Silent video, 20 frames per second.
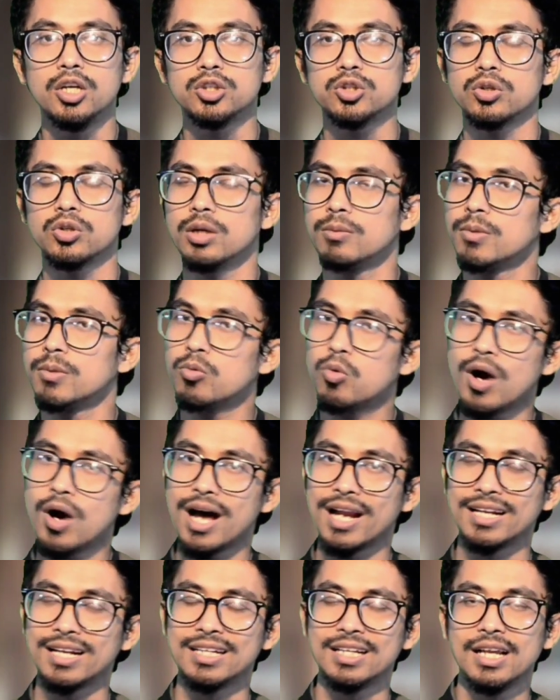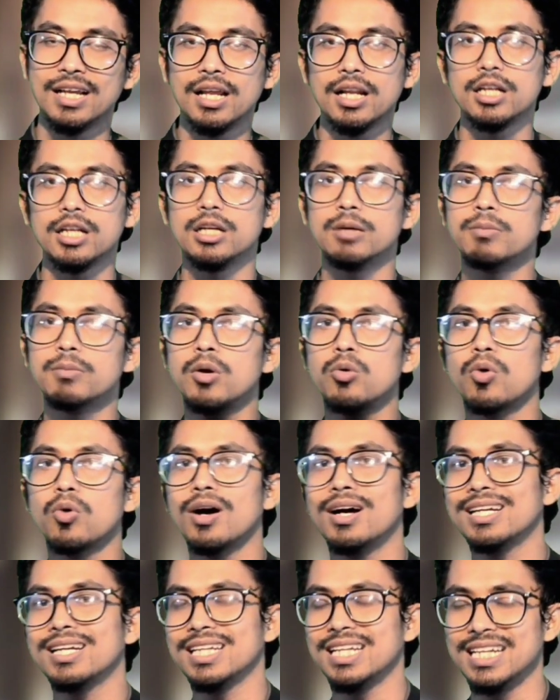So number one
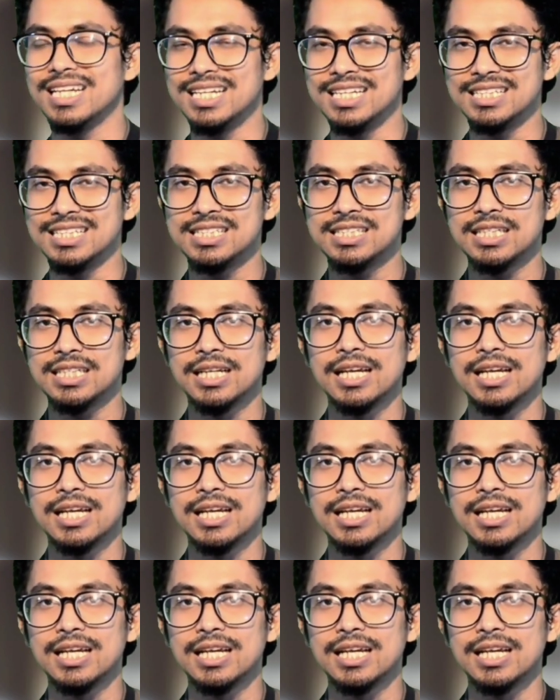is